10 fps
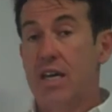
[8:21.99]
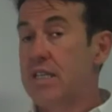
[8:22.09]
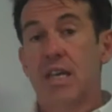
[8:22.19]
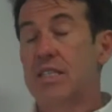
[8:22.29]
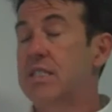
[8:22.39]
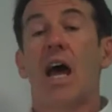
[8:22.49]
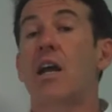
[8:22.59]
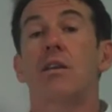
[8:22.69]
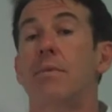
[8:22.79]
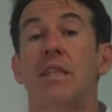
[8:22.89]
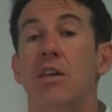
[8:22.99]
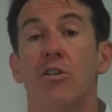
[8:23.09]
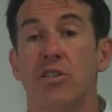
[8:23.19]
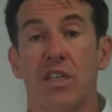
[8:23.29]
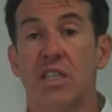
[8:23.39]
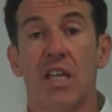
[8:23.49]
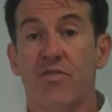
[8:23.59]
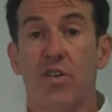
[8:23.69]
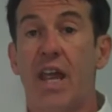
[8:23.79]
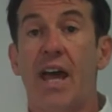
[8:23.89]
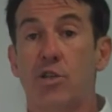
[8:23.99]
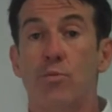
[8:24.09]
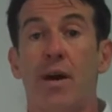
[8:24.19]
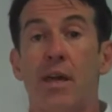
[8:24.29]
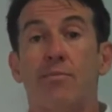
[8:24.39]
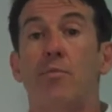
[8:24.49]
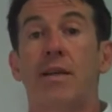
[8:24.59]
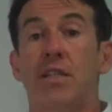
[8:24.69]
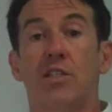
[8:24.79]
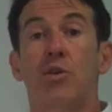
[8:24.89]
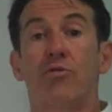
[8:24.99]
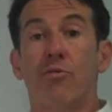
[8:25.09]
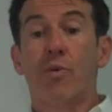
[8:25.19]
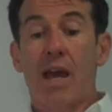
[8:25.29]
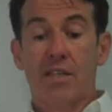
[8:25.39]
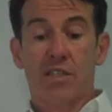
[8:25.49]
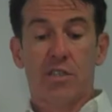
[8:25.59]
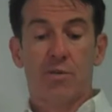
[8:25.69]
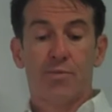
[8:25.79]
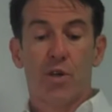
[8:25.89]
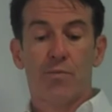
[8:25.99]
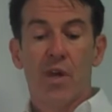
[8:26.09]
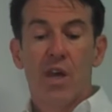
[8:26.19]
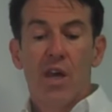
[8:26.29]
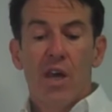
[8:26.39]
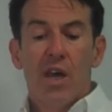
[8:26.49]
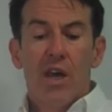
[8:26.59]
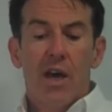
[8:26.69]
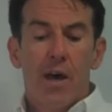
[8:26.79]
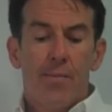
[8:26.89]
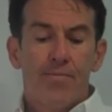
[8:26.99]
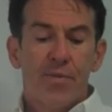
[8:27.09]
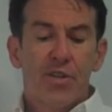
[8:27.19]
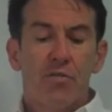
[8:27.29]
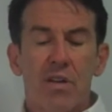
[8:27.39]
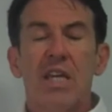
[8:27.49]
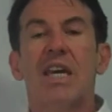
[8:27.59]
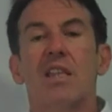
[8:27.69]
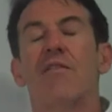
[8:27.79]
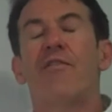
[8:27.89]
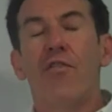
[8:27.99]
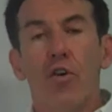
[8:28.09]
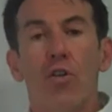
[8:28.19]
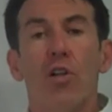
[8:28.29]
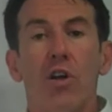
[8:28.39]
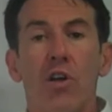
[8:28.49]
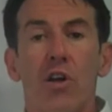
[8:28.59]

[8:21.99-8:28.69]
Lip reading: It's not going to mean that you're successful in Agile by implementing 2 or 3 practices. So to really get the full